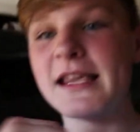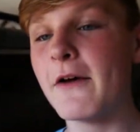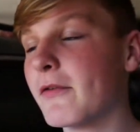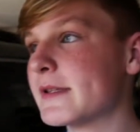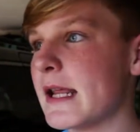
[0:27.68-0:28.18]

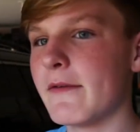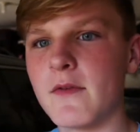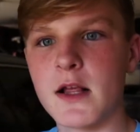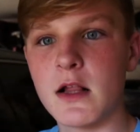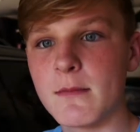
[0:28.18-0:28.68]
tell from today
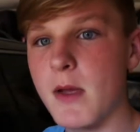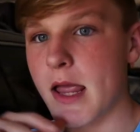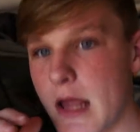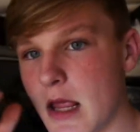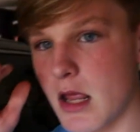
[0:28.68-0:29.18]
from the
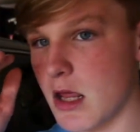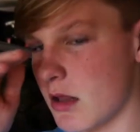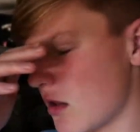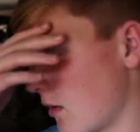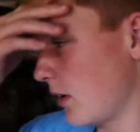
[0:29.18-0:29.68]
clickbait,
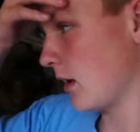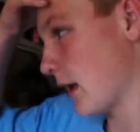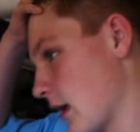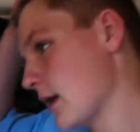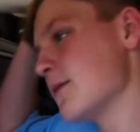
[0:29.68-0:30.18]
and not really
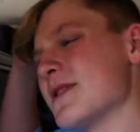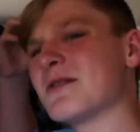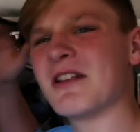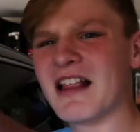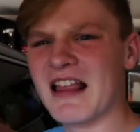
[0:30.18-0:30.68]
like it
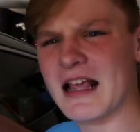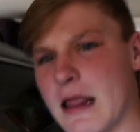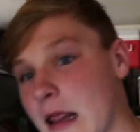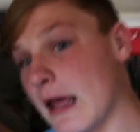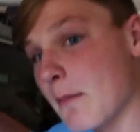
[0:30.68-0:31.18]
wasn't really like
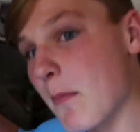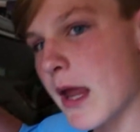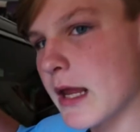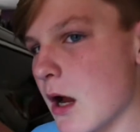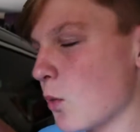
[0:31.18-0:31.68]

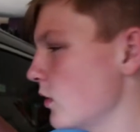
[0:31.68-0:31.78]
clickbait.